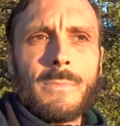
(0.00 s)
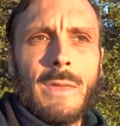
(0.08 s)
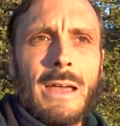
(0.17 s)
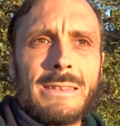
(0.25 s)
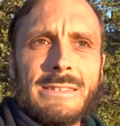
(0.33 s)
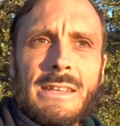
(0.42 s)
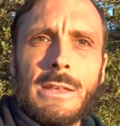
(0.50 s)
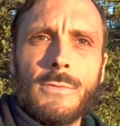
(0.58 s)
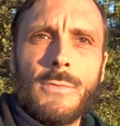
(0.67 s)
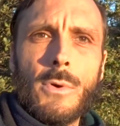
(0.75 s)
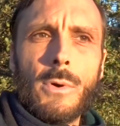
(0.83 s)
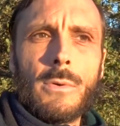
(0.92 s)
and seek
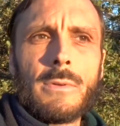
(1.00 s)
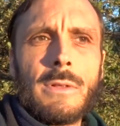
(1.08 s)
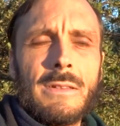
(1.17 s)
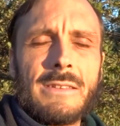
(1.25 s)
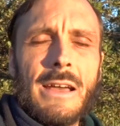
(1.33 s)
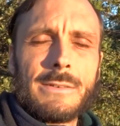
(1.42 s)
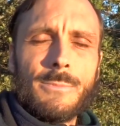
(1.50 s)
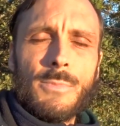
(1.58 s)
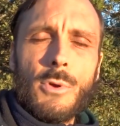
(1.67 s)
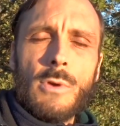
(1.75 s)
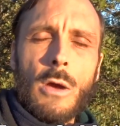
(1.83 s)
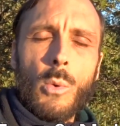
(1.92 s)
for that
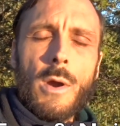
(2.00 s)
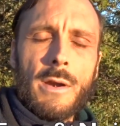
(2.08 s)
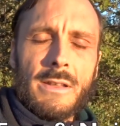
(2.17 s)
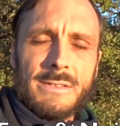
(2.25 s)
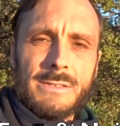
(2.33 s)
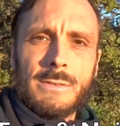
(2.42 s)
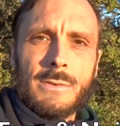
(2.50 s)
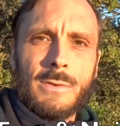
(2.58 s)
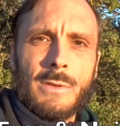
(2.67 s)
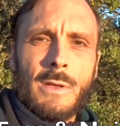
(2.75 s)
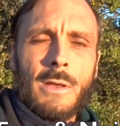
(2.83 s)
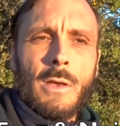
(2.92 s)
pure awareness
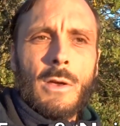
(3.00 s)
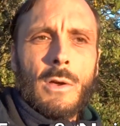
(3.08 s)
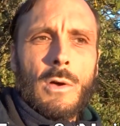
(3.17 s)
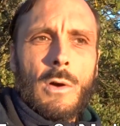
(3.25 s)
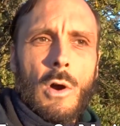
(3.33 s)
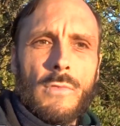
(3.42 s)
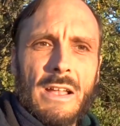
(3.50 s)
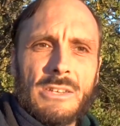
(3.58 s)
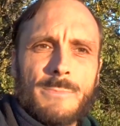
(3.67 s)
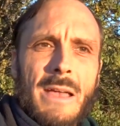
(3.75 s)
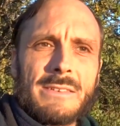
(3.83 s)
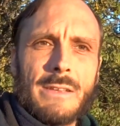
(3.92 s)
of
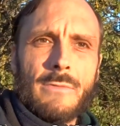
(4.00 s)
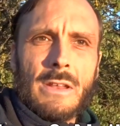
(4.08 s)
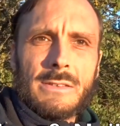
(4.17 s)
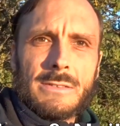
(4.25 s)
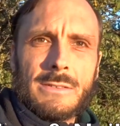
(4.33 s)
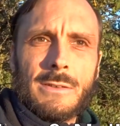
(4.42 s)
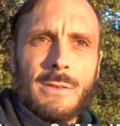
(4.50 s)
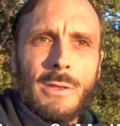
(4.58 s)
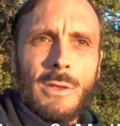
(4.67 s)
expansiveness,